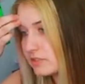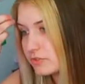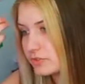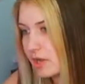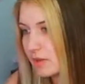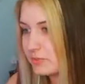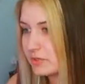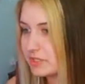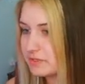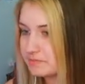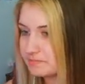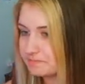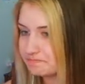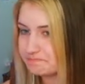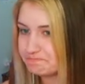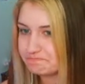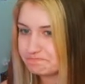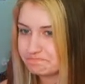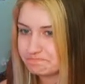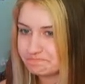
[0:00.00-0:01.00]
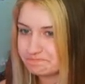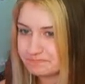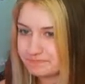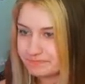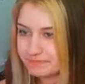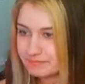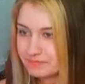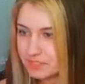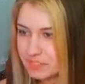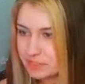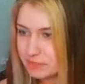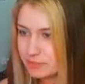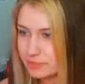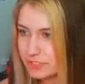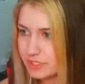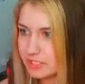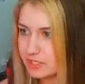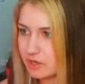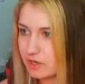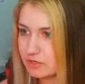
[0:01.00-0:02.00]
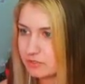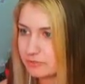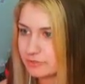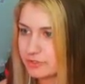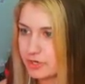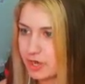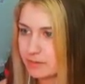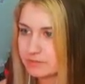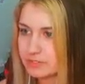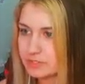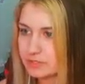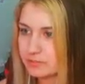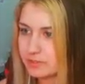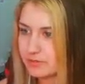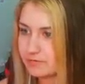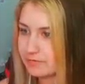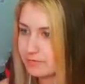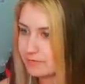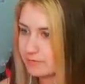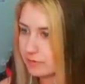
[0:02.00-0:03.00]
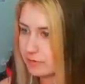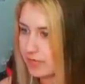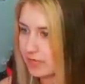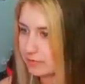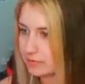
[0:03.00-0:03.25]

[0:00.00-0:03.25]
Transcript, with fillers: drop it. Usually it auto drops above. Okay,